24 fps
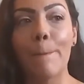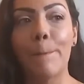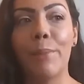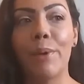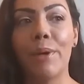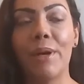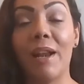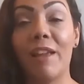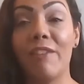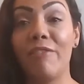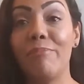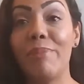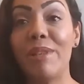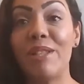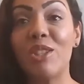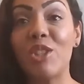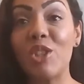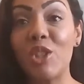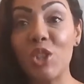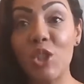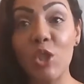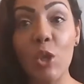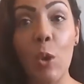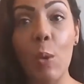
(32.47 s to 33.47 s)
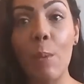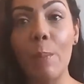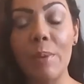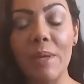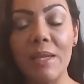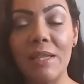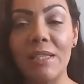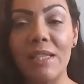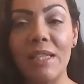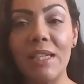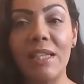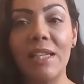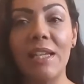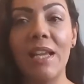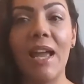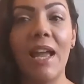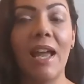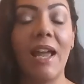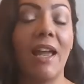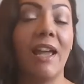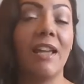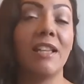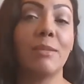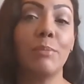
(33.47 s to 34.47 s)
but I've been so busy,
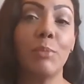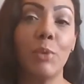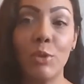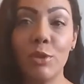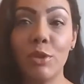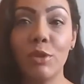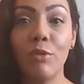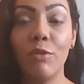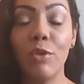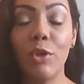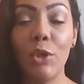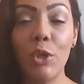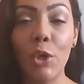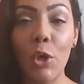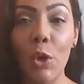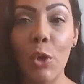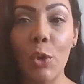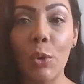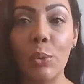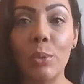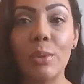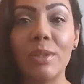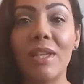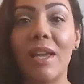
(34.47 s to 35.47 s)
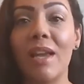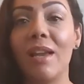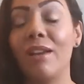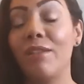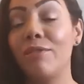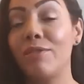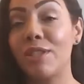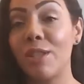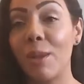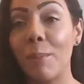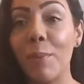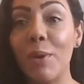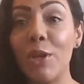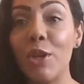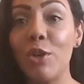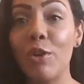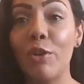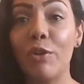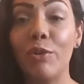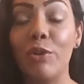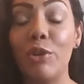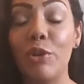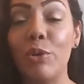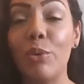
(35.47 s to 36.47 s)
as most of you knows, and if some of you
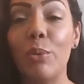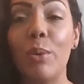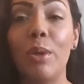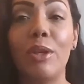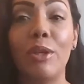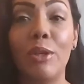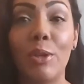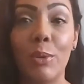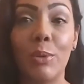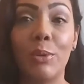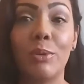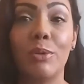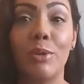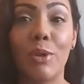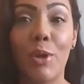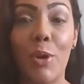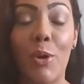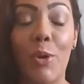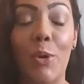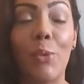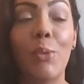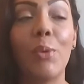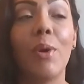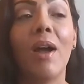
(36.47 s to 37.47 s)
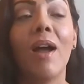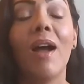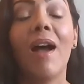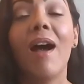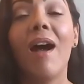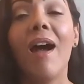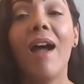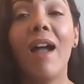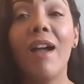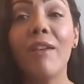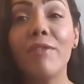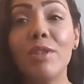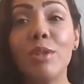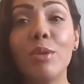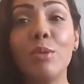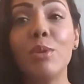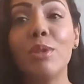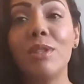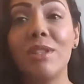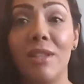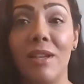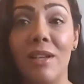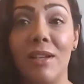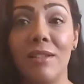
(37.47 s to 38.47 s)
are new and don't know, I have two
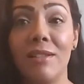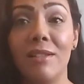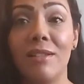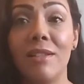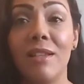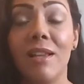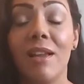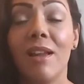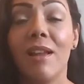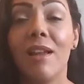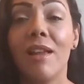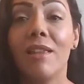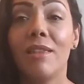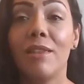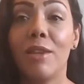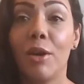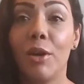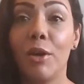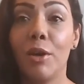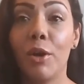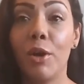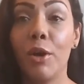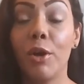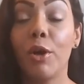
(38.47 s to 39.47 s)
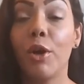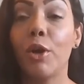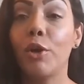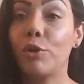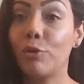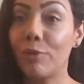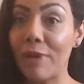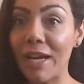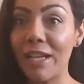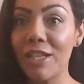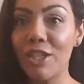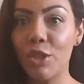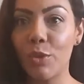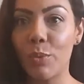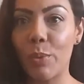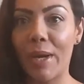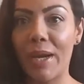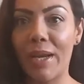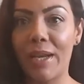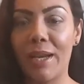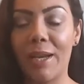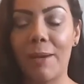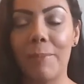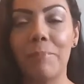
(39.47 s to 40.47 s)
sons that are
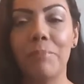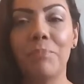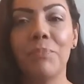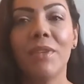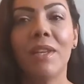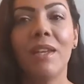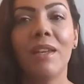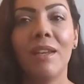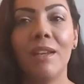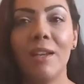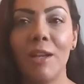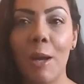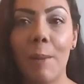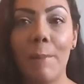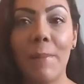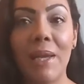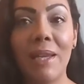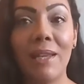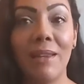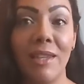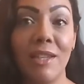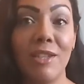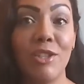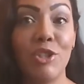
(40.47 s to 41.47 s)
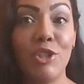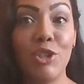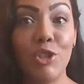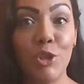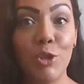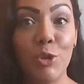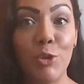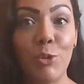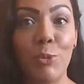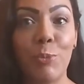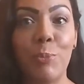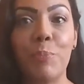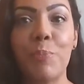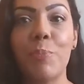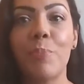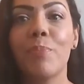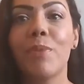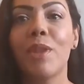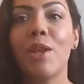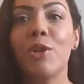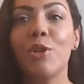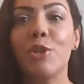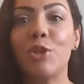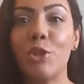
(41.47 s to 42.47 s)
graduating coming this June.
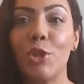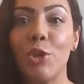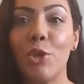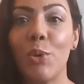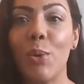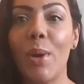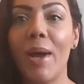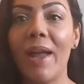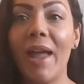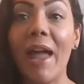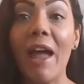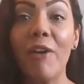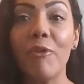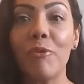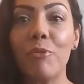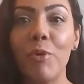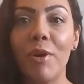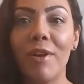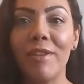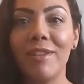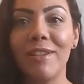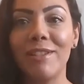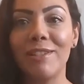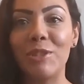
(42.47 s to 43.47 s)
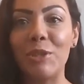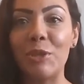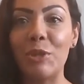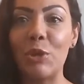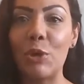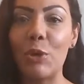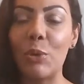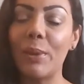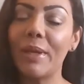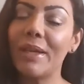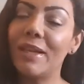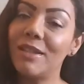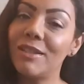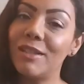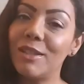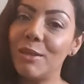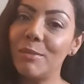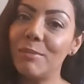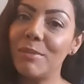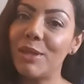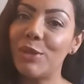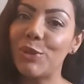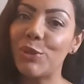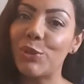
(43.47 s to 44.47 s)
So I have one that's going to go
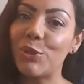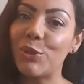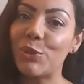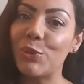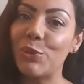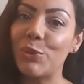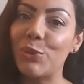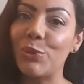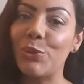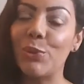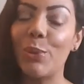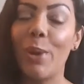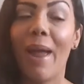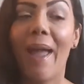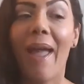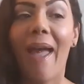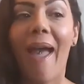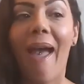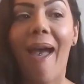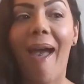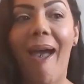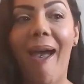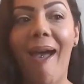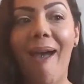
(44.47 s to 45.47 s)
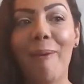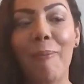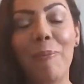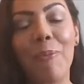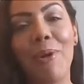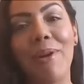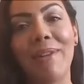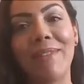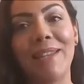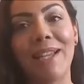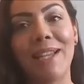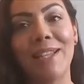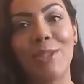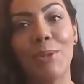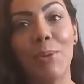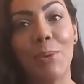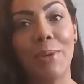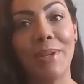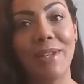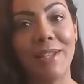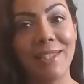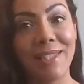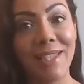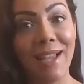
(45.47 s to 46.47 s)
into middle school and one that's
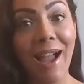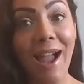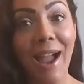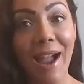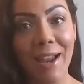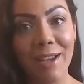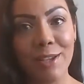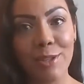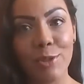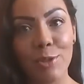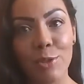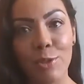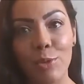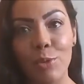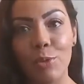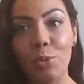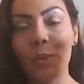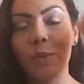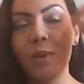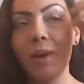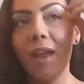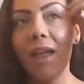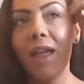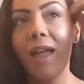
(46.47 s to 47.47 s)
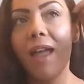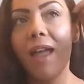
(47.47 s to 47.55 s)
going into high school.